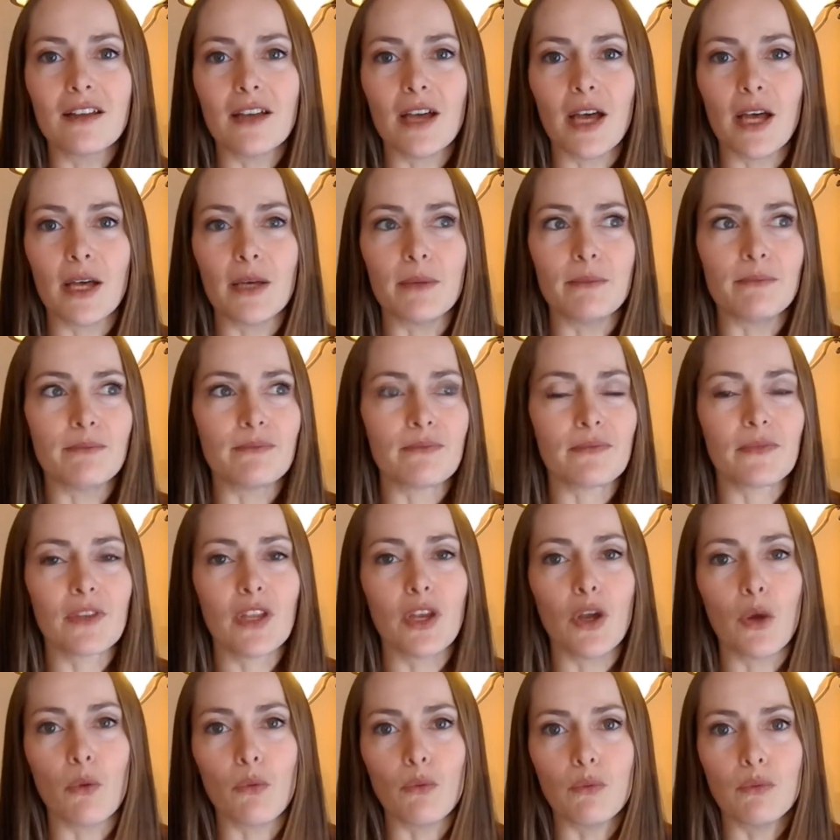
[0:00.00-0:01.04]

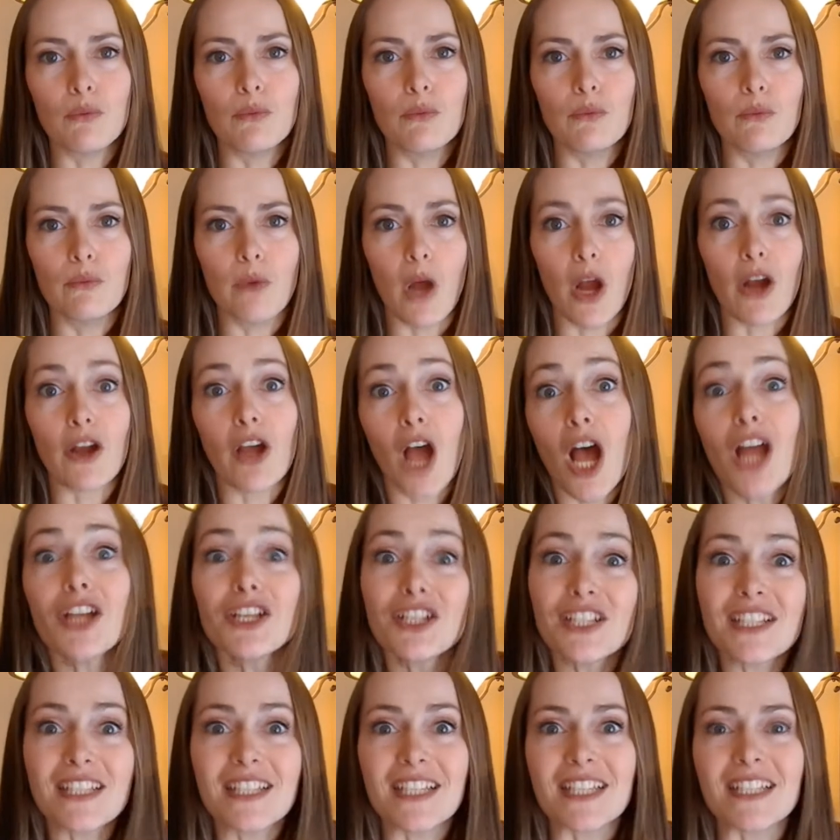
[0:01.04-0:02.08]
our
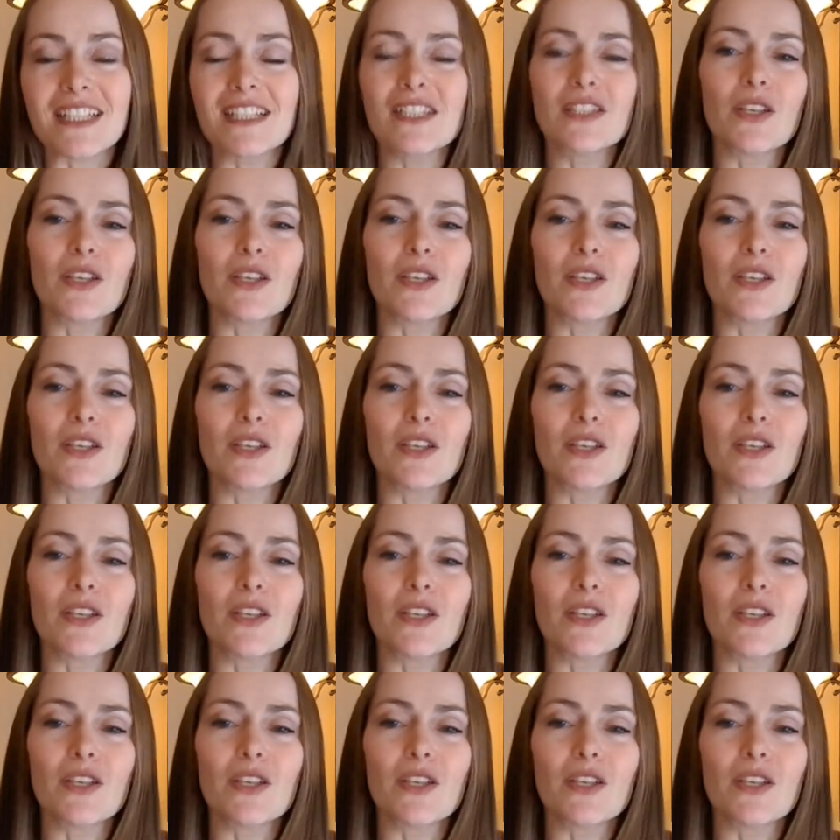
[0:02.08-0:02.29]
consciousness,